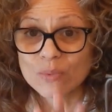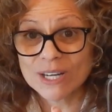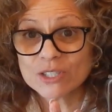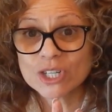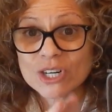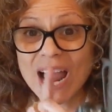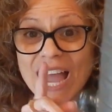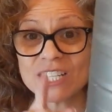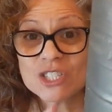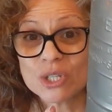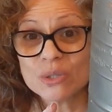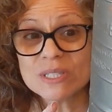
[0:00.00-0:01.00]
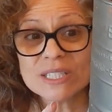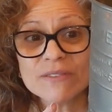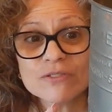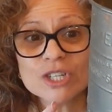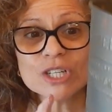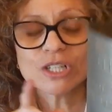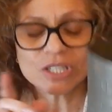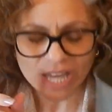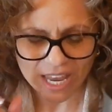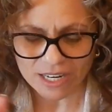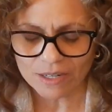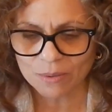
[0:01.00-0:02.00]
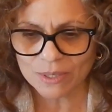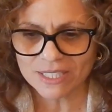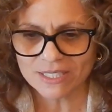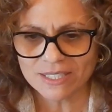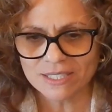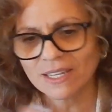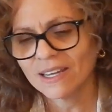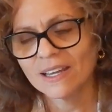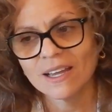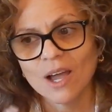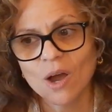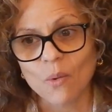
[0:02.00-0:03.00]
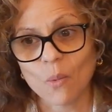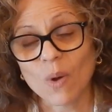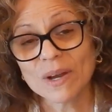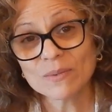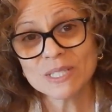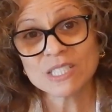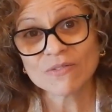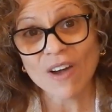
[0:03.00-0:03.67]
renter had 2 sifters, and it was, one was